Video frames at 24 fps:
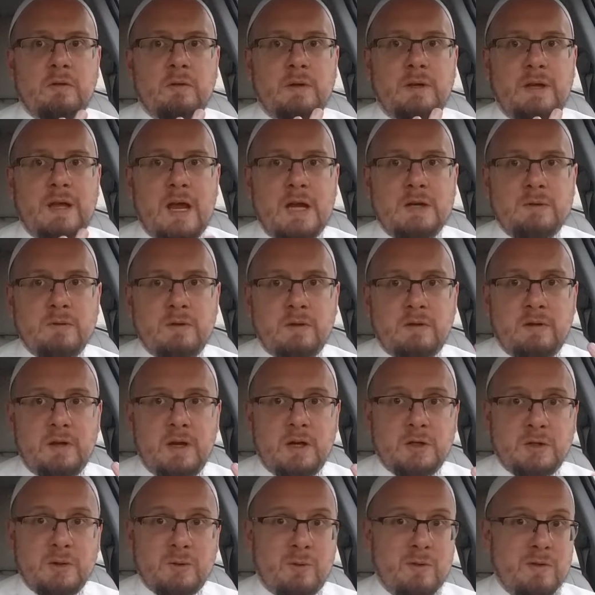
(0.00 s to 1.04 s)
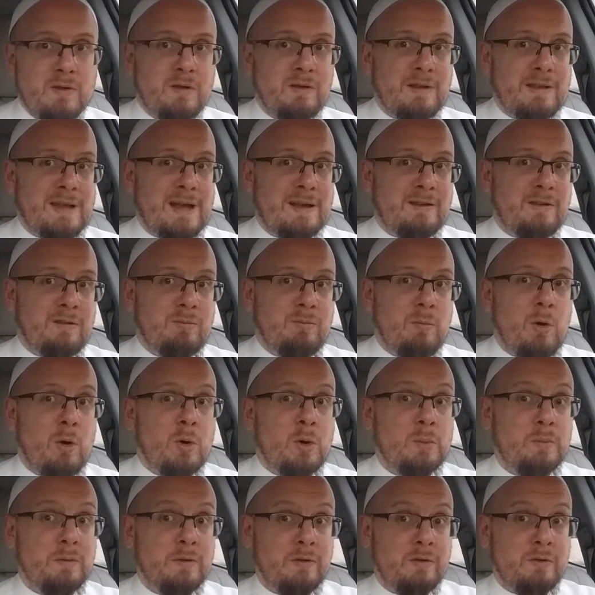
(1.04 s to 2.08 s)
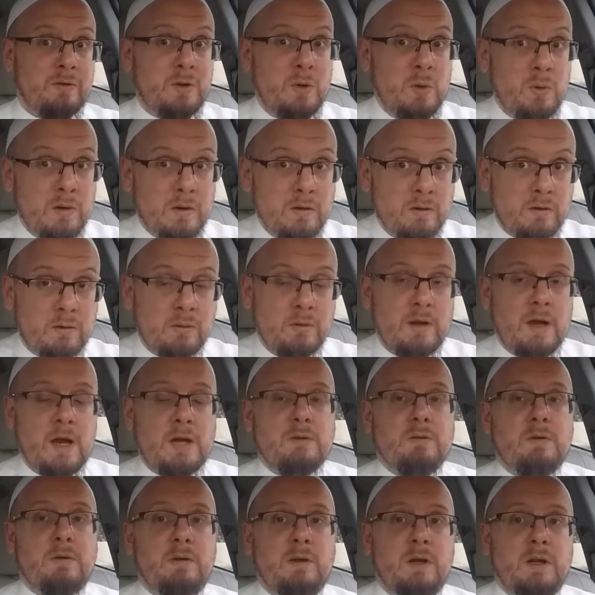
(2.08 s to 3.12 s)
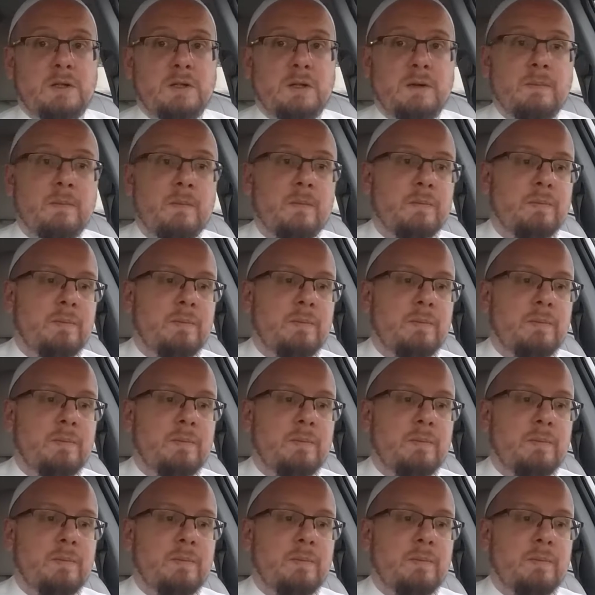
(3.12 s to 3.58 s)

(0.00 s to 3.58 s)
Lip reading: engage with the teacher, or that small group of students to engage with the teacher.